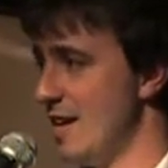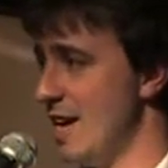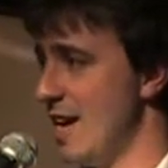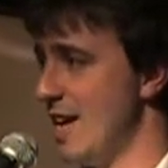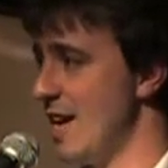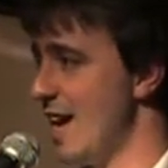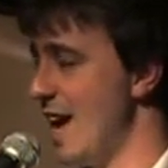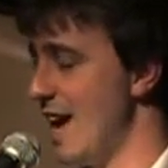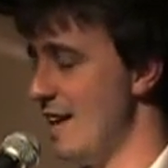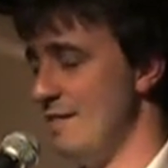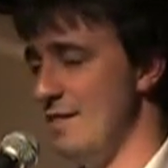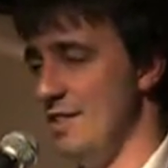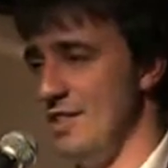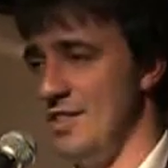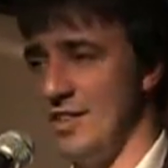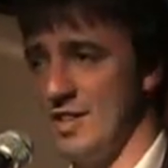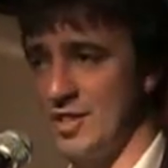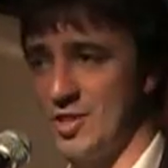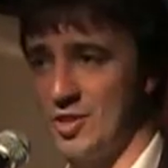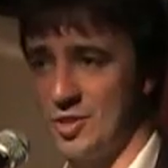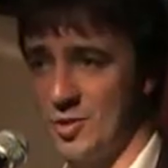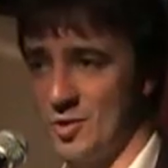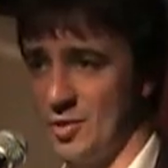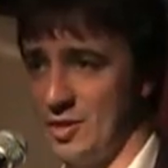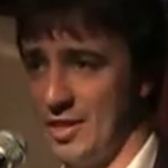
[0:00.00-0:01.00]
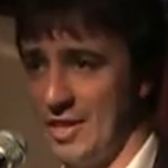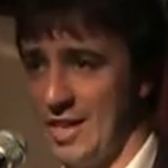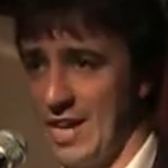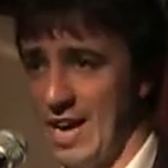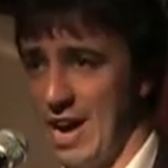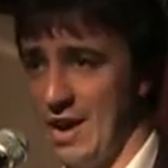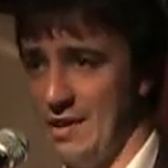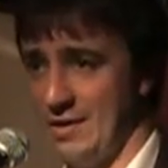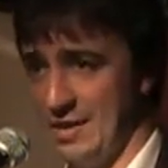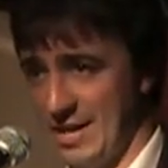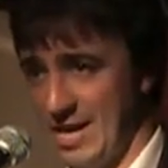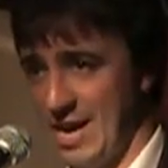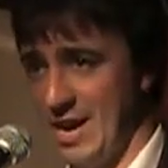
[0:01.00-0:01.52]
And everything is torn
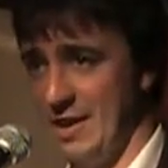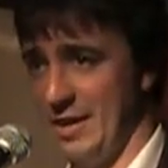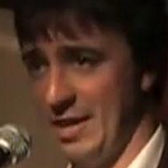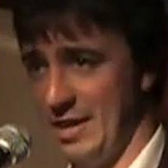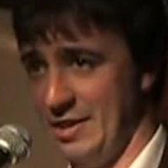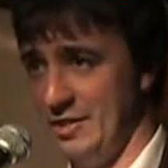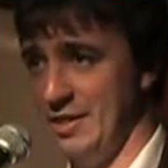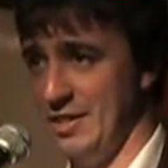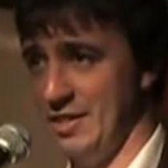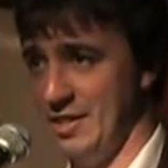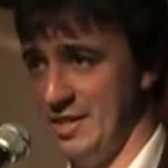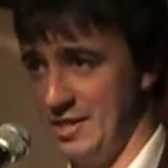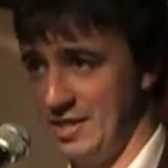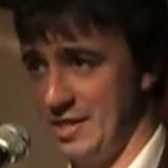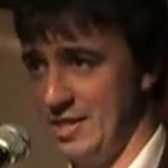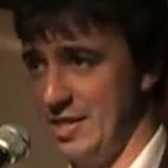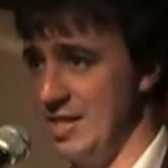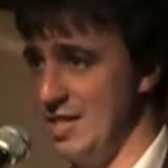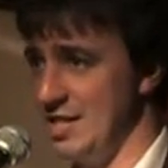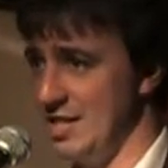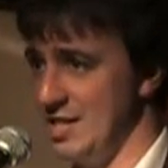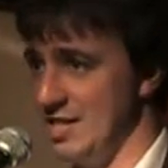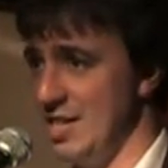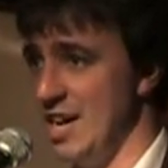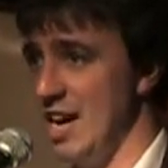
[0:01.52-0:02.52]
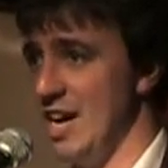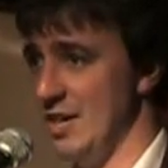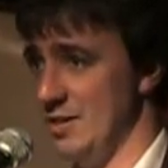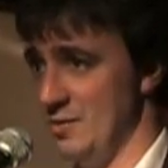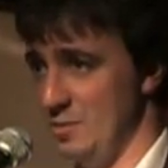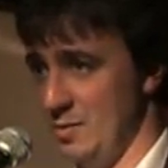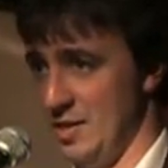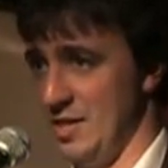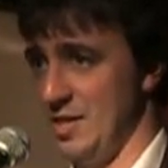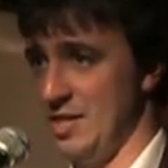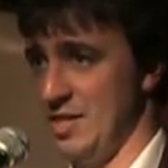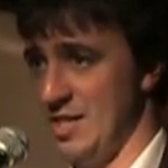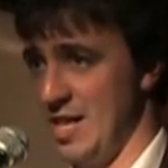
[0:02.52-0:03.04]
down, and now here he's
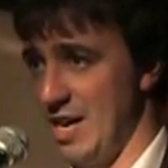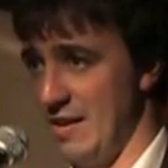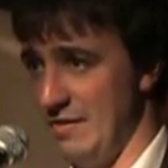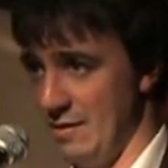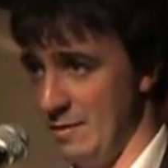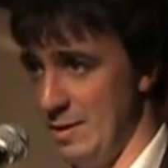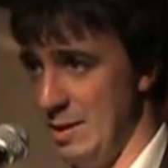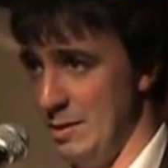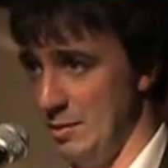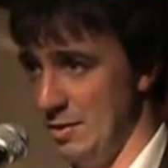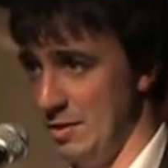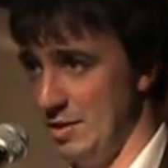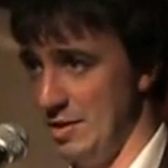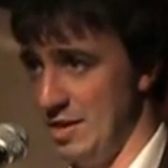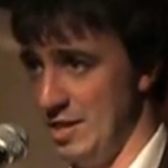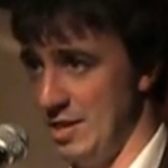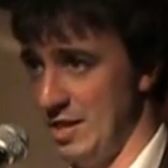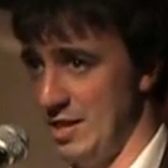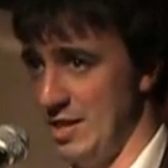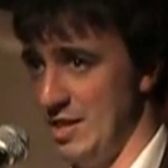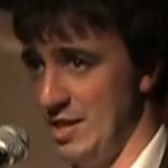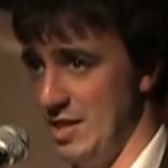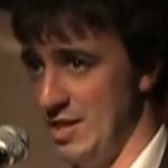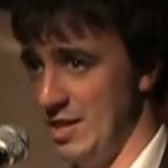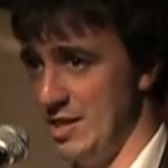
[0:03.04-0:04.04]
done with the saving people thing.